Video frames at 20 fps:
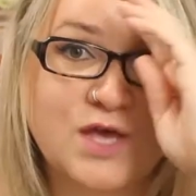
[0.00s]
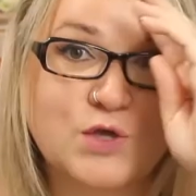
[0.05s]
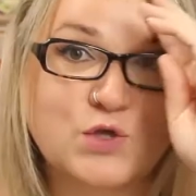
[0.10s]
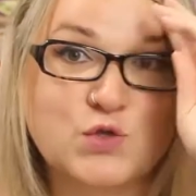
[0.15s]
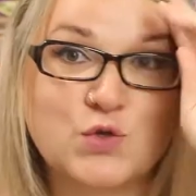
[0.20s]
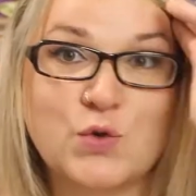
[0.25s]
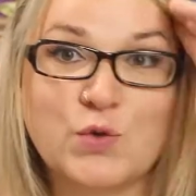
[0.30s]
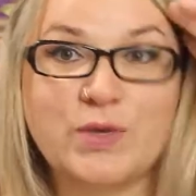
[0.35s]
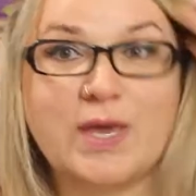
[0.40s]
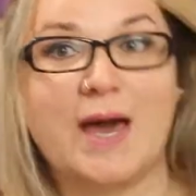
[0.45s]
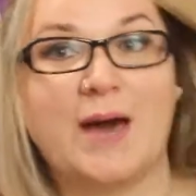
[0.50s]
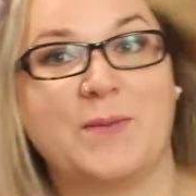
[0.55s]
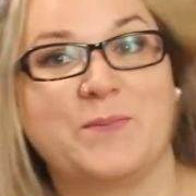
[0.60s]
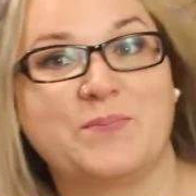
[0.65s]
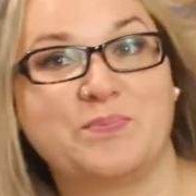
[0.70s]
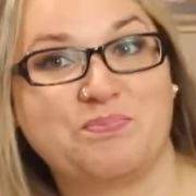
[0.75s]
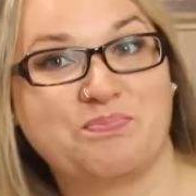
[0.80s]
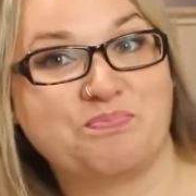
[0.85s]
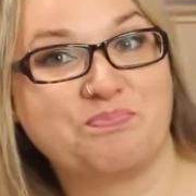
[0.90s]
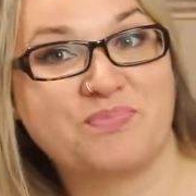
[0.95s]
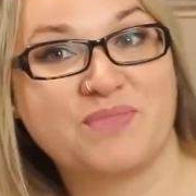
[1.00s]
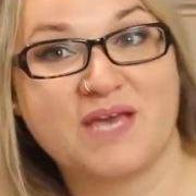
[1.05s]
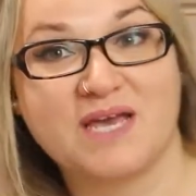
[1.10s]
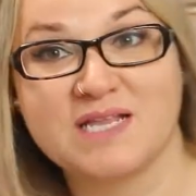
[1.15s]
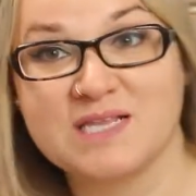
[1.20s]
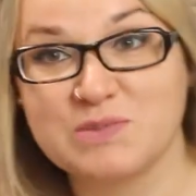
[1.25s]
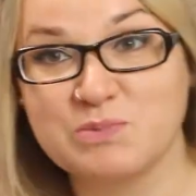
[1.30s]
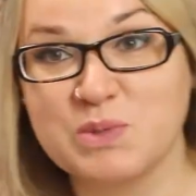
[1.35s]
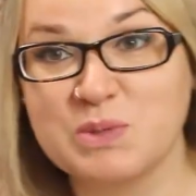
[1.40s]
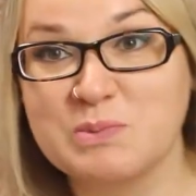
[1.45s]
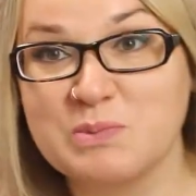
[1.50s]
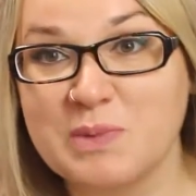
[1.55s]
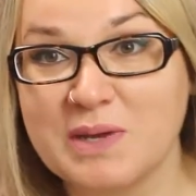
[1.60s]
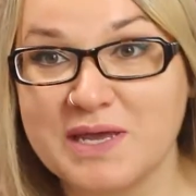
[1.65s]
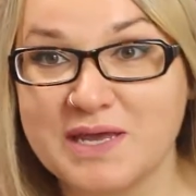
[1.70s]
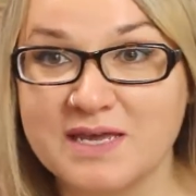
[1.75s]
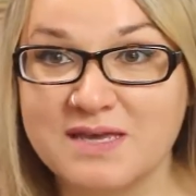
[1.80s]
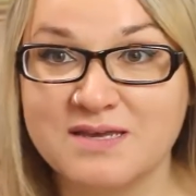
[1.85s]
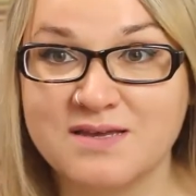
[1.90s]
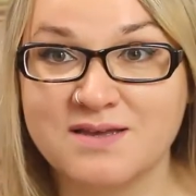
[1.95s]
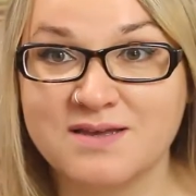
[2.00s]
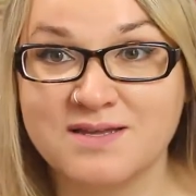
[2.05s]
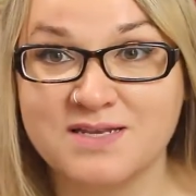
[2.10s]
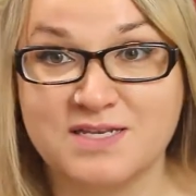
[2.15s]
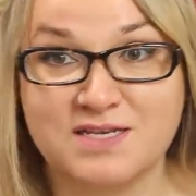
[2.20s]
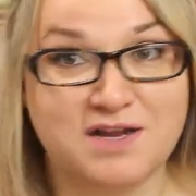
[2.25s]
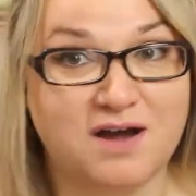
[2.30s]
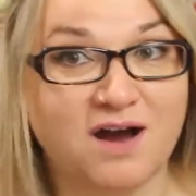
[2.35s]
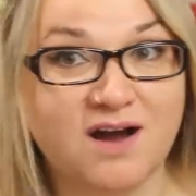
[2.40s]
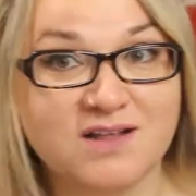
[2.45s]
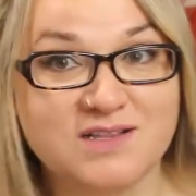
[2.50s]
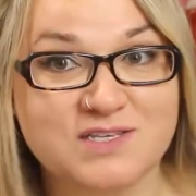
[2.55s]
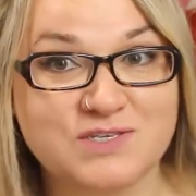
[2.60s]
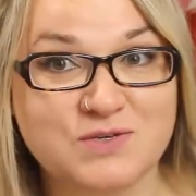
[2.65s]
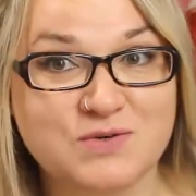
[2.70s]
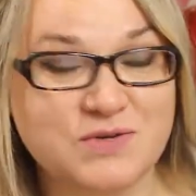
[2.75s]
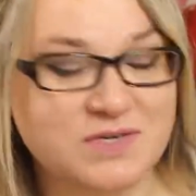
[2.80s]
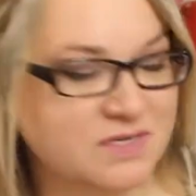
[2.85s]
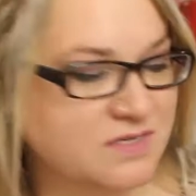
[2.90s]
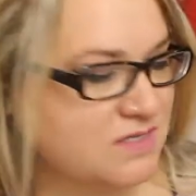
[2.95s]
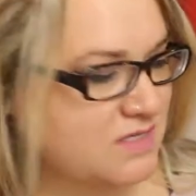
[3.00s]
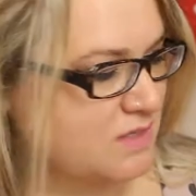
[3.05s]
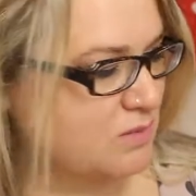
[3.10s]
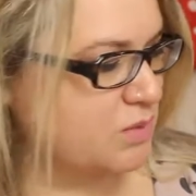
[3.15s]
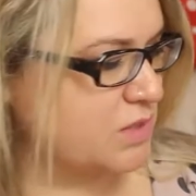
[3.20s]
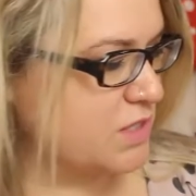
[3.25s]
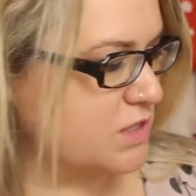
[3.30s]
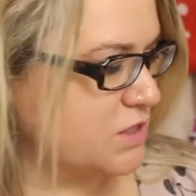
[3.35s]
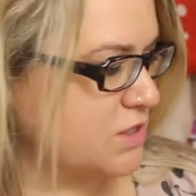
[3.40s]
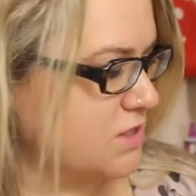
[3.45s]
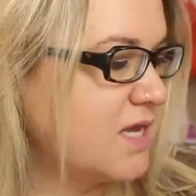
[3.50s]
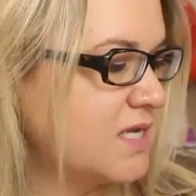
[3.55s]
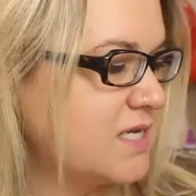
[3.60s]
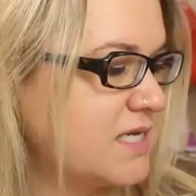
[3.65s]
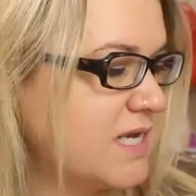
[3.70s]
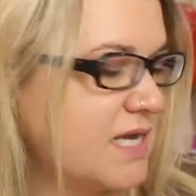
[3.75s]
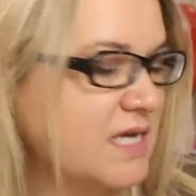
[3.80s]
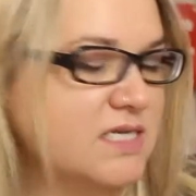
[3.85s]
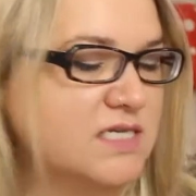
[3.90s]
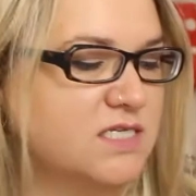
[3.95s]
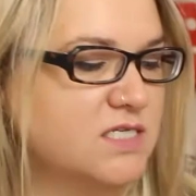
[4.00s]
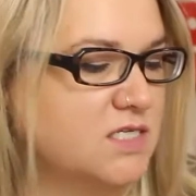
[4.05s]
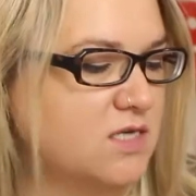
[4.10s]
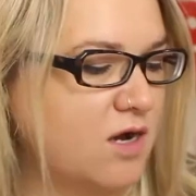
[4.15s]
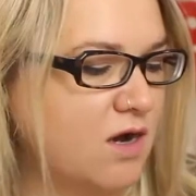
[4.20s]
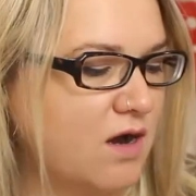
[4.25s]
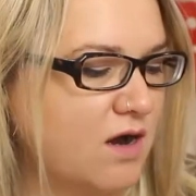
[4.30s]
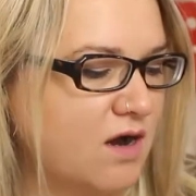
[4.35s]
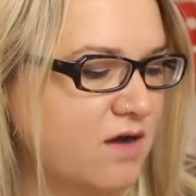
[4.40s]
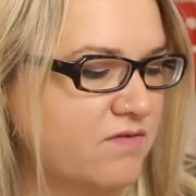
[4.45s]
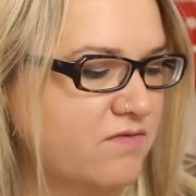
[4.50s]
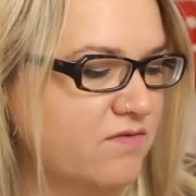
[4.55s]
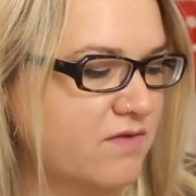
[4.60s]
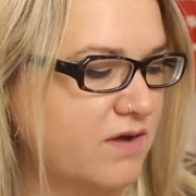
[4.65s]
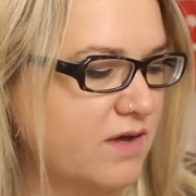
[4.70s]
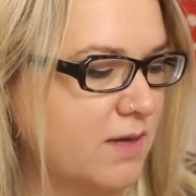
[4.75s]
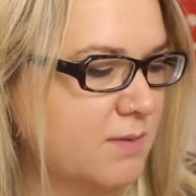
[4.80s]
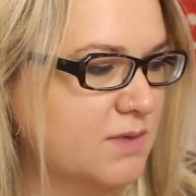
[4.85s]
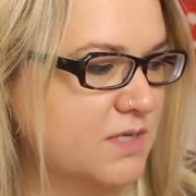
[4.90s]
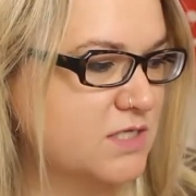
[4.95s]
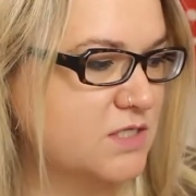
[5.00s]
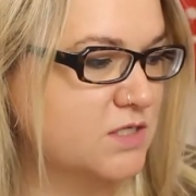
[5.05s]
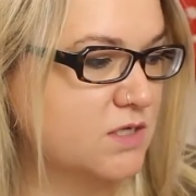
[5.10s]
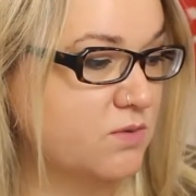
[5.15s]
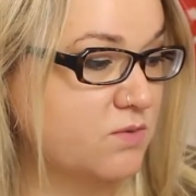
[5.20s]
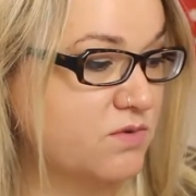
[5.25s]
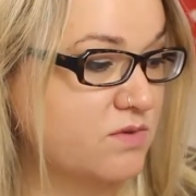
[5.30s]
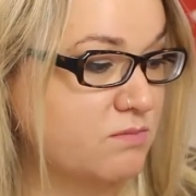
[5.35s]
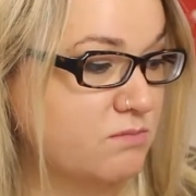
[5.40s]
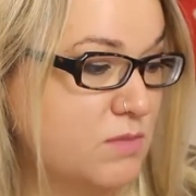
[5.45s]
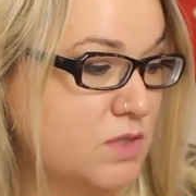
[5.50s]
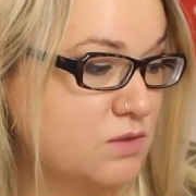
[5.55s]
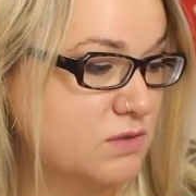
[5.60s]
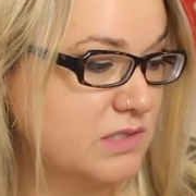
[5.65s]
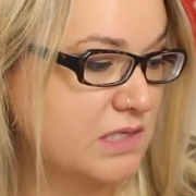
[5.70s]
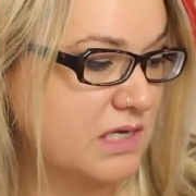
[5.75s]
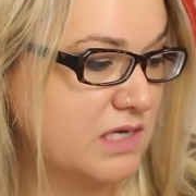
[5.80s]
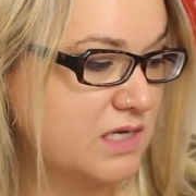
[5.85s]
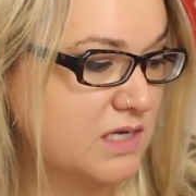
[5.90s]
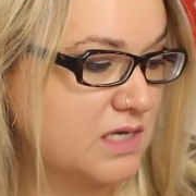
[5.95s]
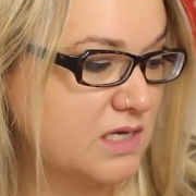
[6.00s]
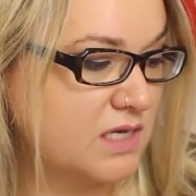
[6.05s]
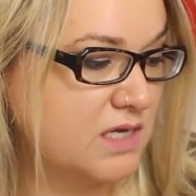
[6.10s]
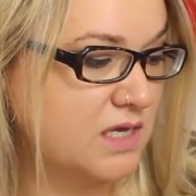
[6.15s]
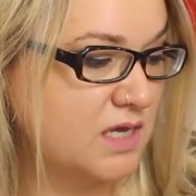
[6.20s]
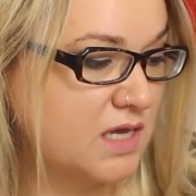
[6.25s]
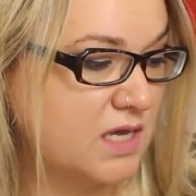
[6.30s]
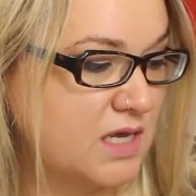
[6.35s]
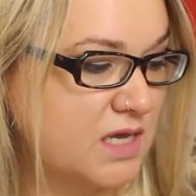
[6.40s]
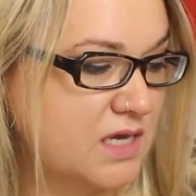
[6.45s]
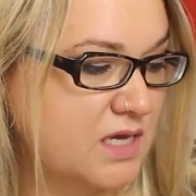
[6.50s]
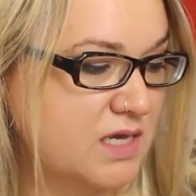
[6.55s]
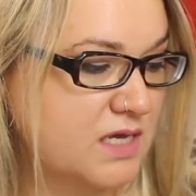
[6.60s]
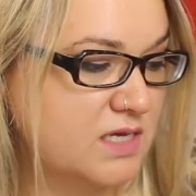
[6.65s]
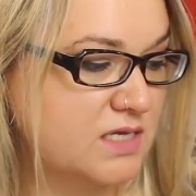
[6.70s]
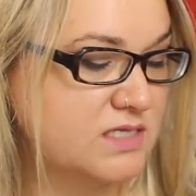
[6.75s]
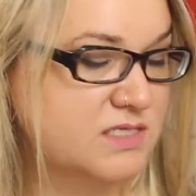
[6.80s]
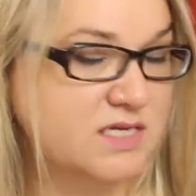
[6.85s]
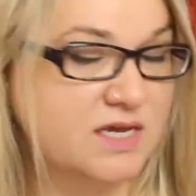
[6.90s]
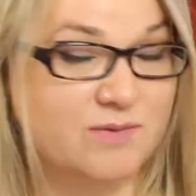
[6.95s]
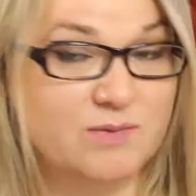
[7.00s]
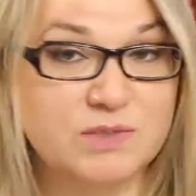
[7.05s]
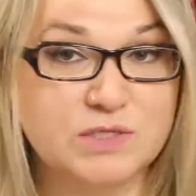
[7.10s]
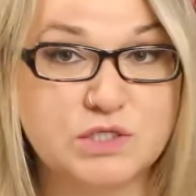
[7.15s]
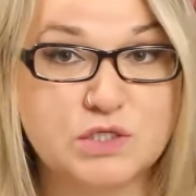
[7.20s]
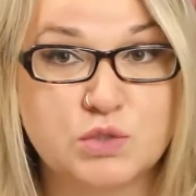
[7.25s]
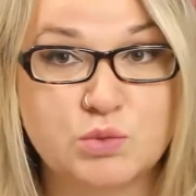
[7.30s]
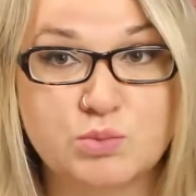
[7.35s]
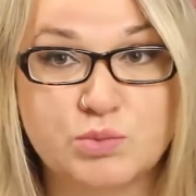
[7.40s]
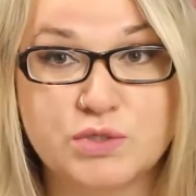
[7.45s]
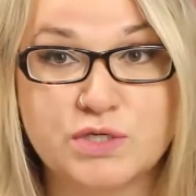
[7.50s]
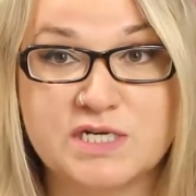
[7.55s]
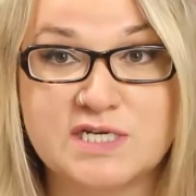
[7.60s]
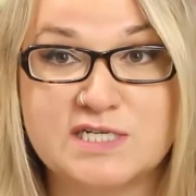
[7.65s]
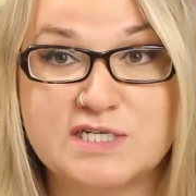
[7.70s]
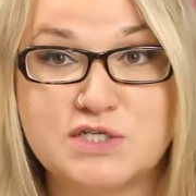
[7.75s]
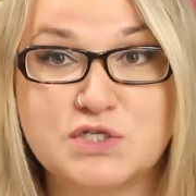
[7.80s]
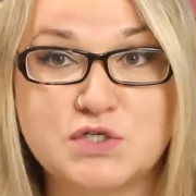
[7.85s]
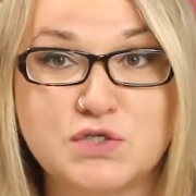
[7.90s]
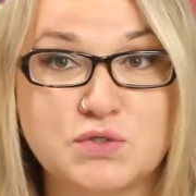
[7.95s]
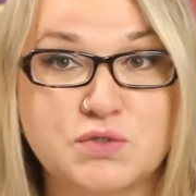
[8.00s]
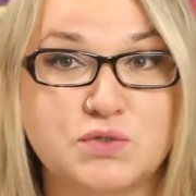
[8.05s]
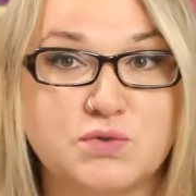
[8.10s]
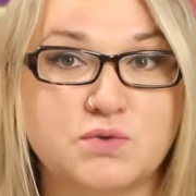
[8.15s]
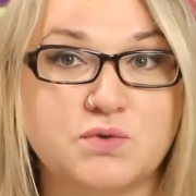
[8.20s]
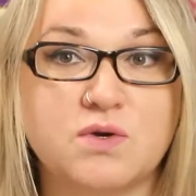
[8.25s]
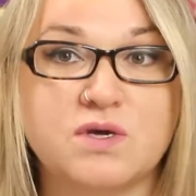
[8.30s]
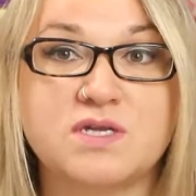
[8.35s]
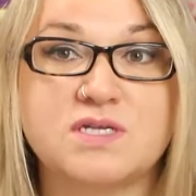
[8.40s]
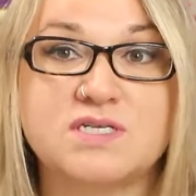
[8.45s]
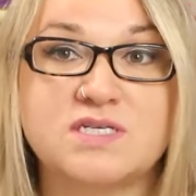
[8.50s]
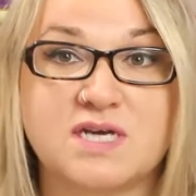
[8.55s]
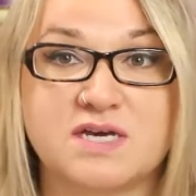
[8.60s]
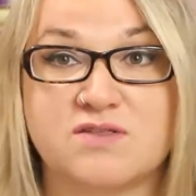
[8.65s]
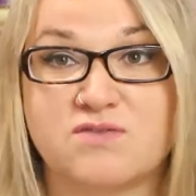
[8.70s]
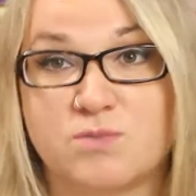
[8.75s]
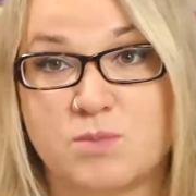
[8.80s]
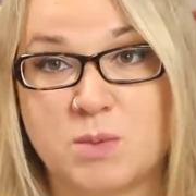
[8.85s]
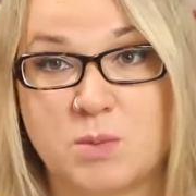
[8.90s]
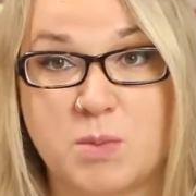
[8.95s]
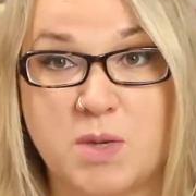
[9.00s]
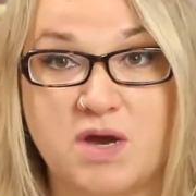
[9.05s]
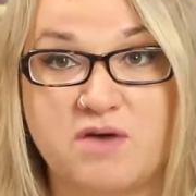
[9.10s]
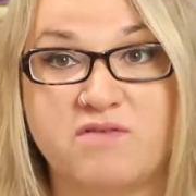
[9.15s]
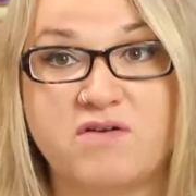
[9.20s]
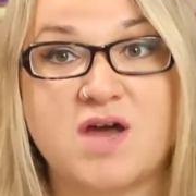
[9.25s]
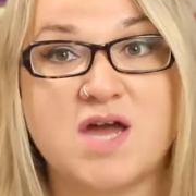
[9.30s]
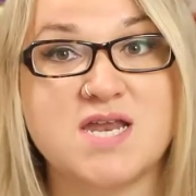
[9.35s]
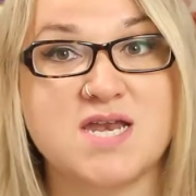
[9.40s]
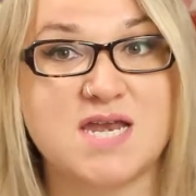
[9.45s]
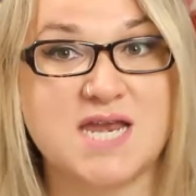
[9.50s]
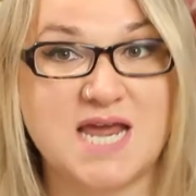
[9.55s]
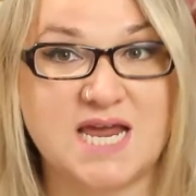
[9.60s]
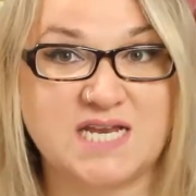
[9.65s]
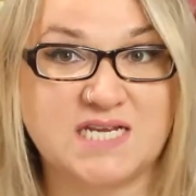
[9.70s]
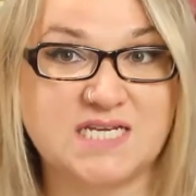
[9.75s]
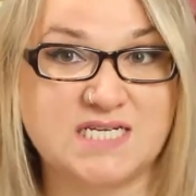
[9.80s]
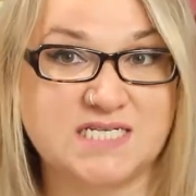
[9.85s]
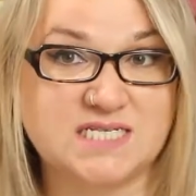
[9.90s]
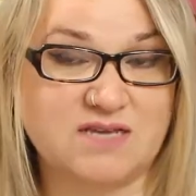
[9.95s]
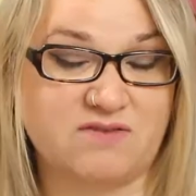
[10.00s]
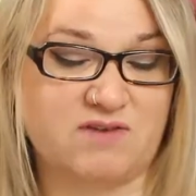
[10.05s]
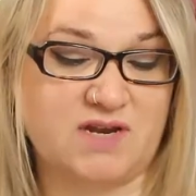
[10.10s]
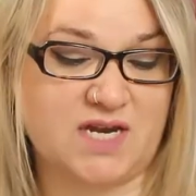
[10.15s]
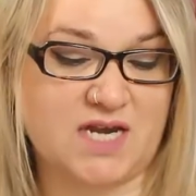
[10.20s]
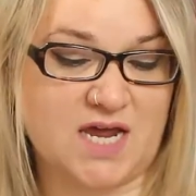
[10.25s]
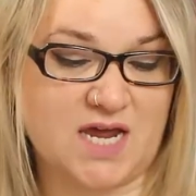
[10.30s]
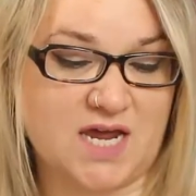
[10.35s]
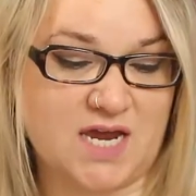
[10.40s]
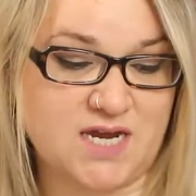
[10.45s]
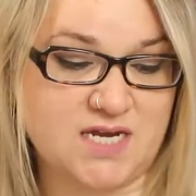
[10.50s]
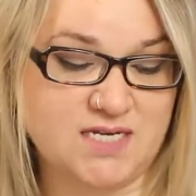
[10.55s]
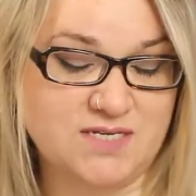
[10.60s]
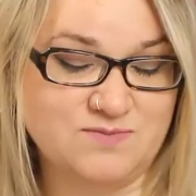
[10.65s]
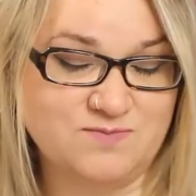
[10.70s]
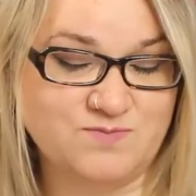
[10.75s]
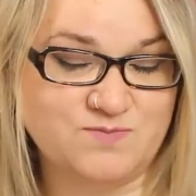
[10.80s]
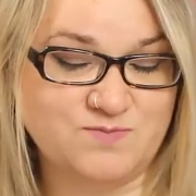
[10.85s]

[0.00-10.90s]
So yeah, that's been my not so guilty pleasure. Next off, I'm gonna start with music. And I've been super into A Death From Above in 1979.